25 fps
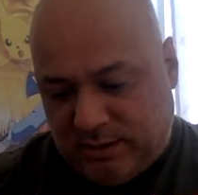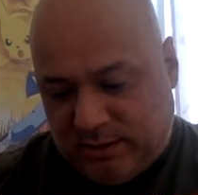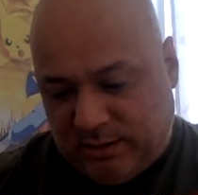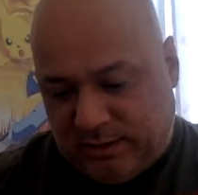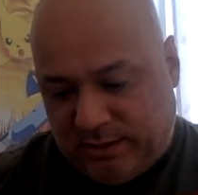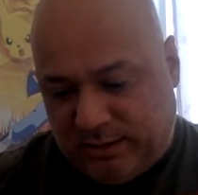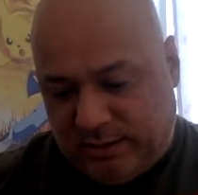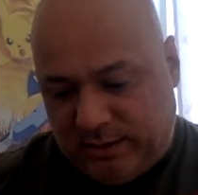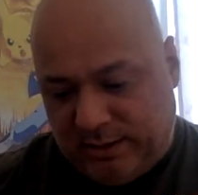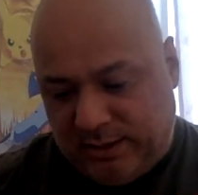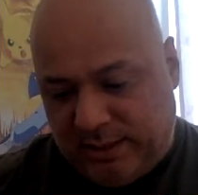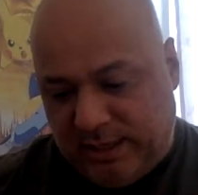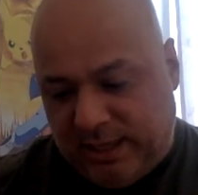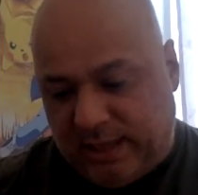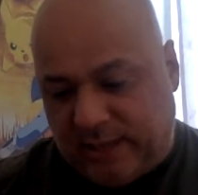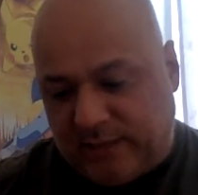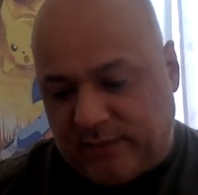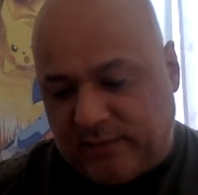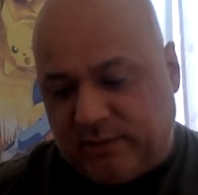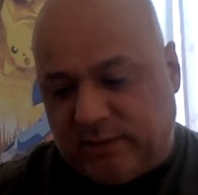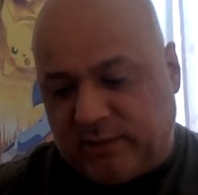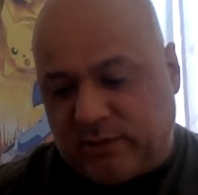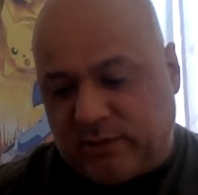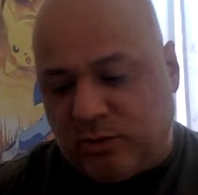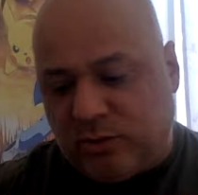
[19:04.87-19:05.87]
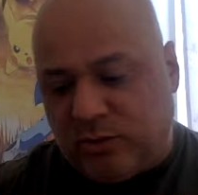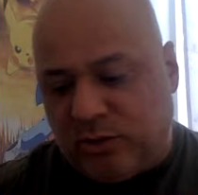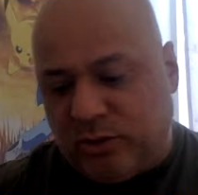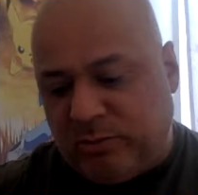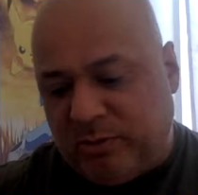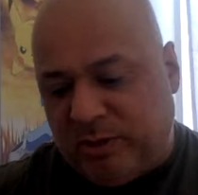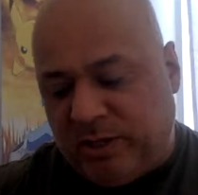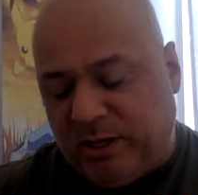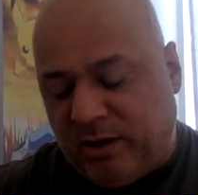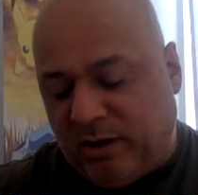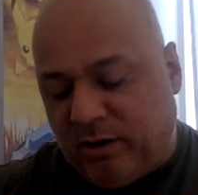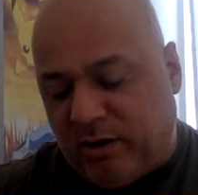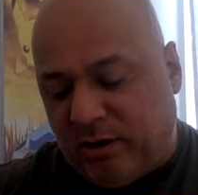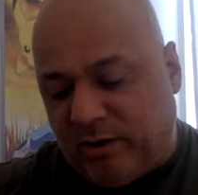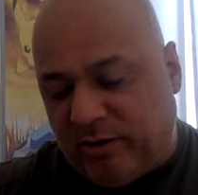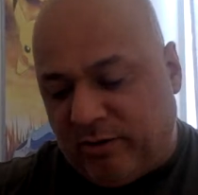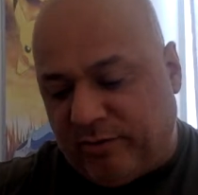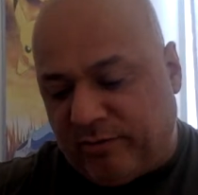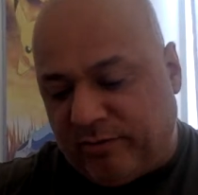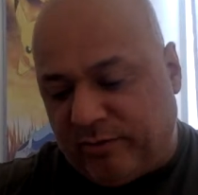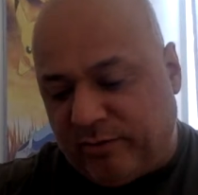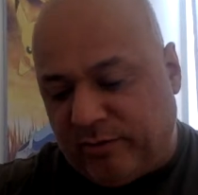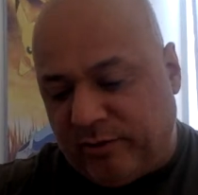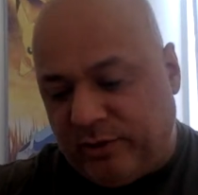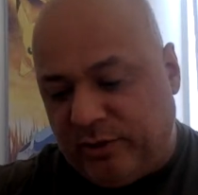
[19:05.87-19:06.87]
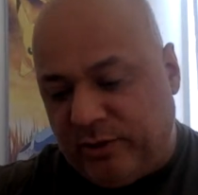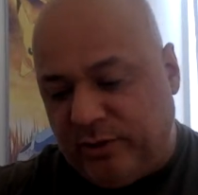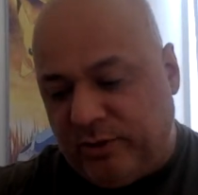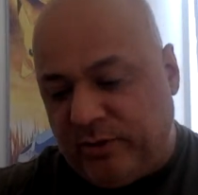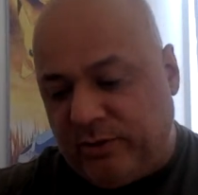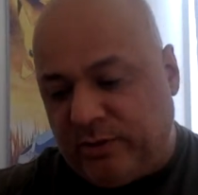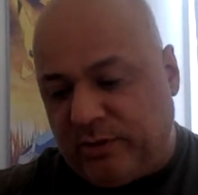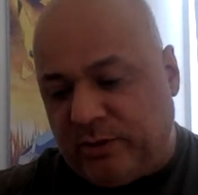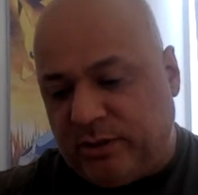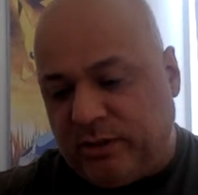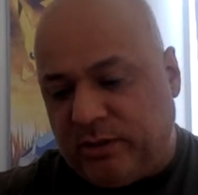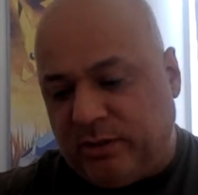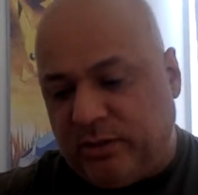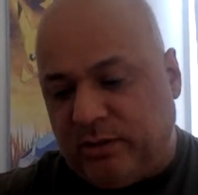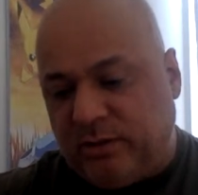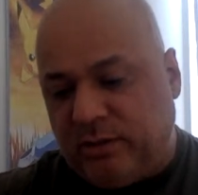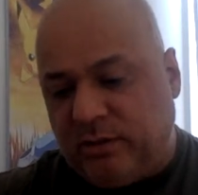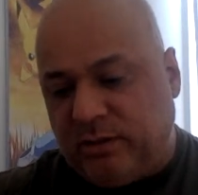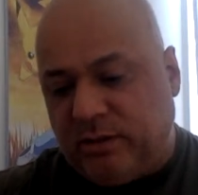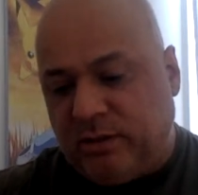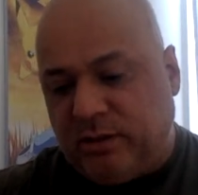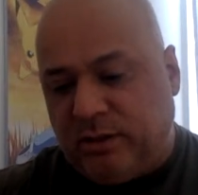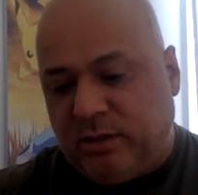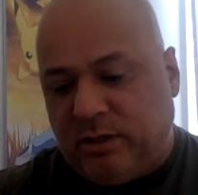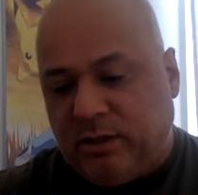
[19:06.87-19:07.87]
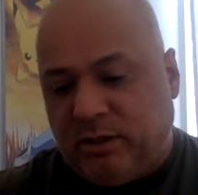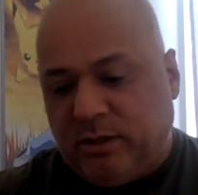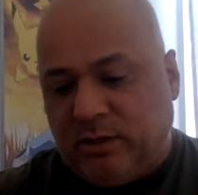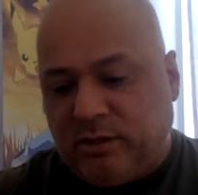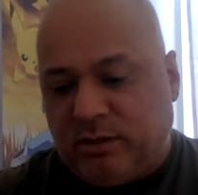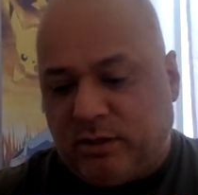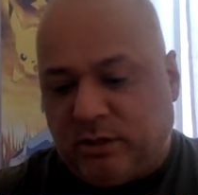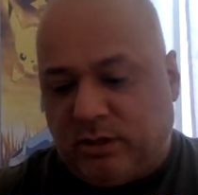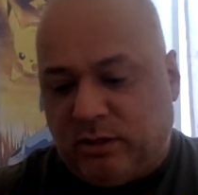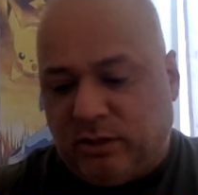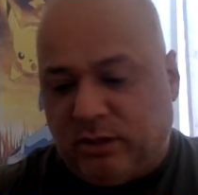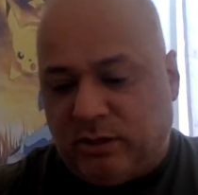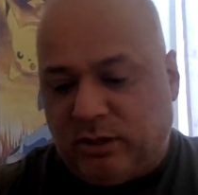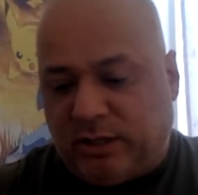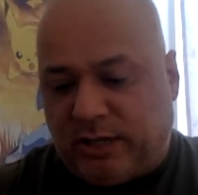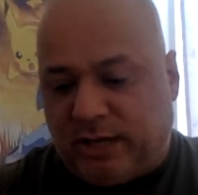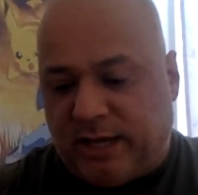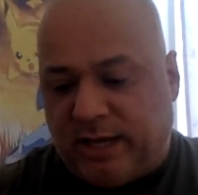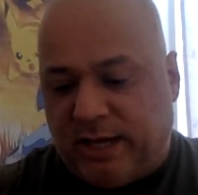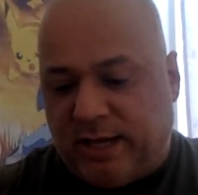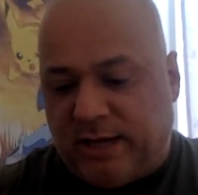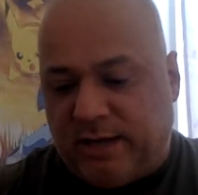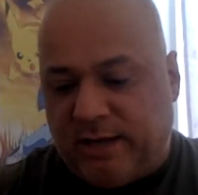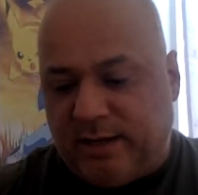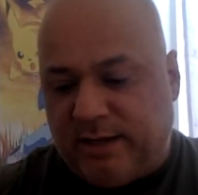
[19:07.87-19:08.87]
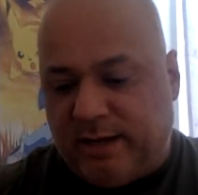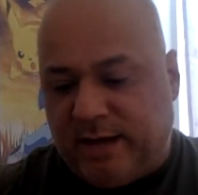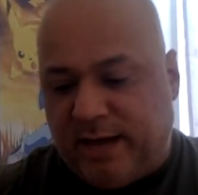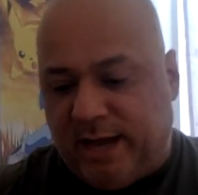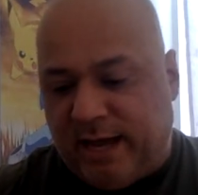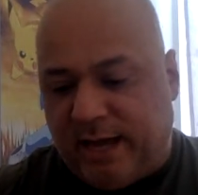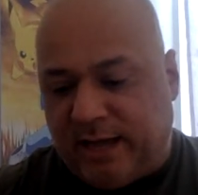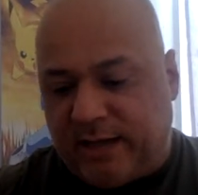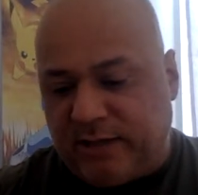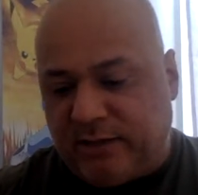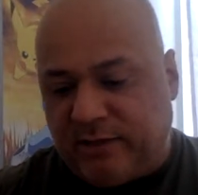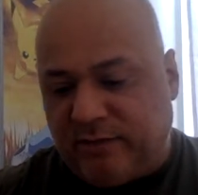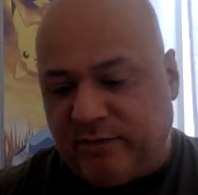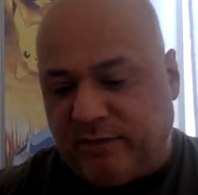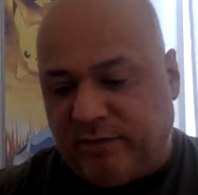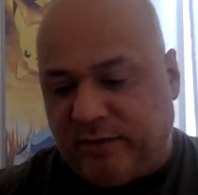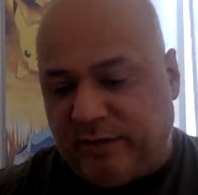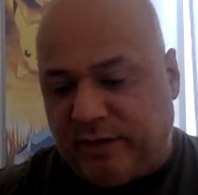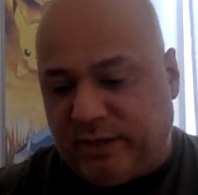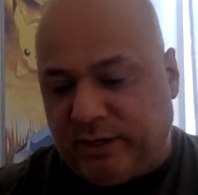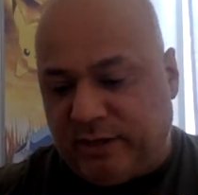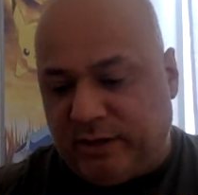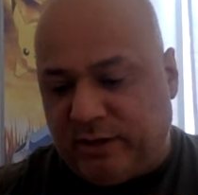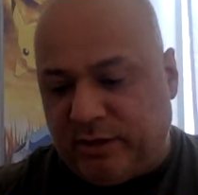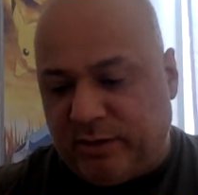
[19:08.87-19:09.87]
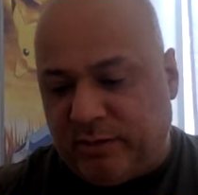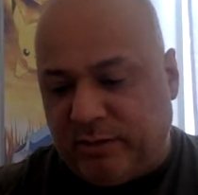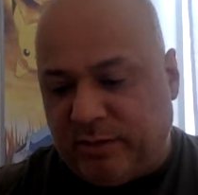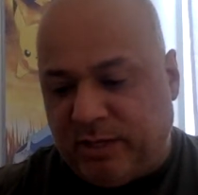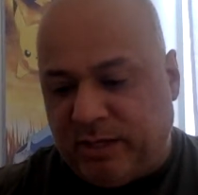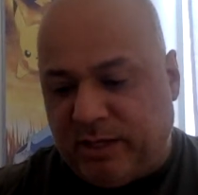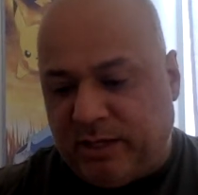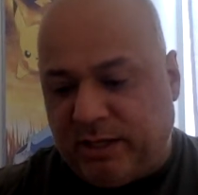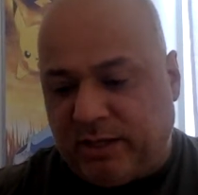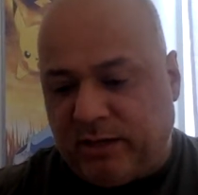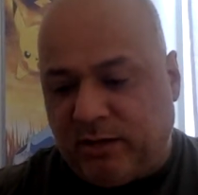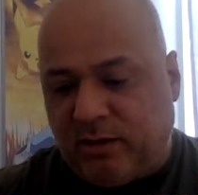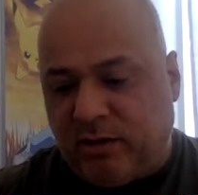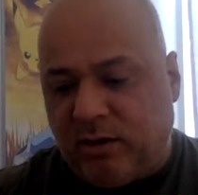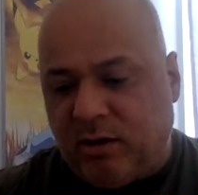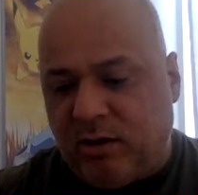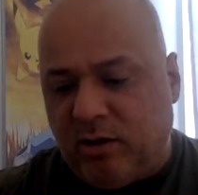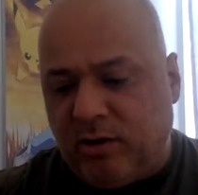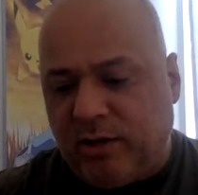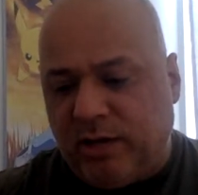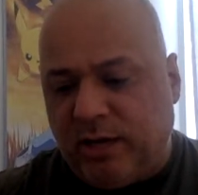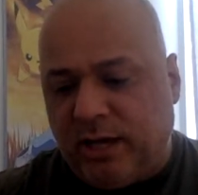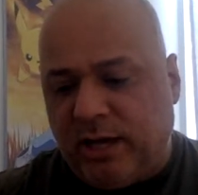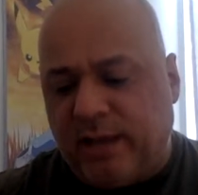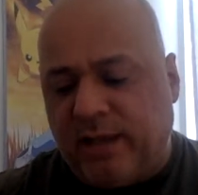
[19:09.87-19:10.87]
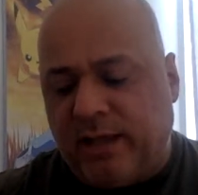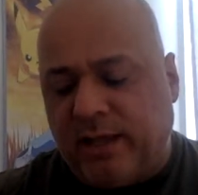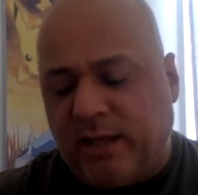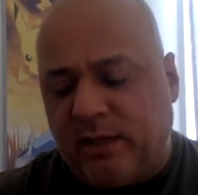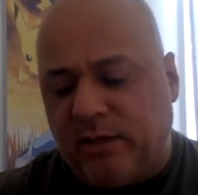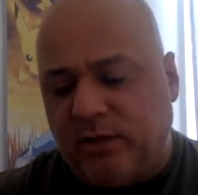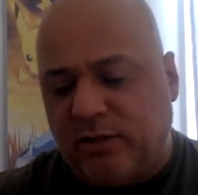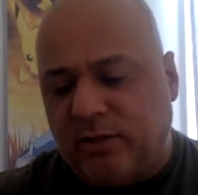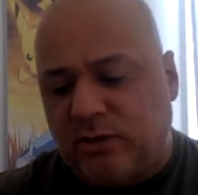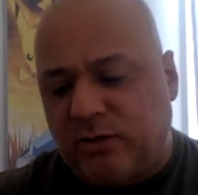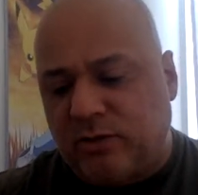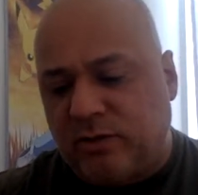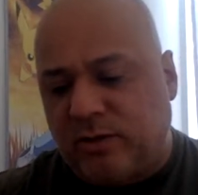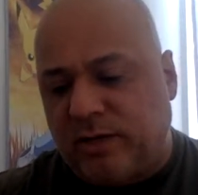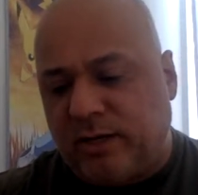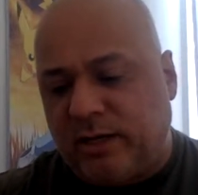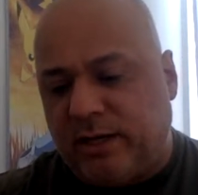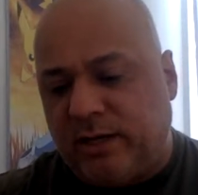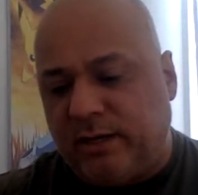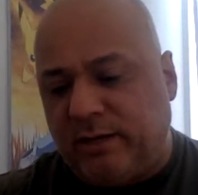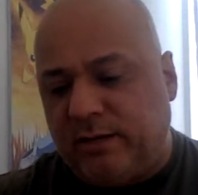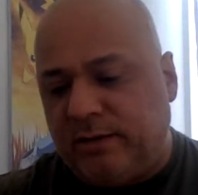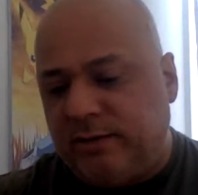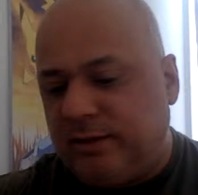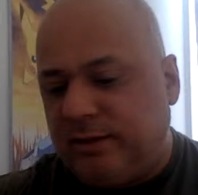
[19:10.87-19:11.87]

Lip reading: then yes, it's to be hard for you to look at an action figure and be like, "Oh yeah, that looks great."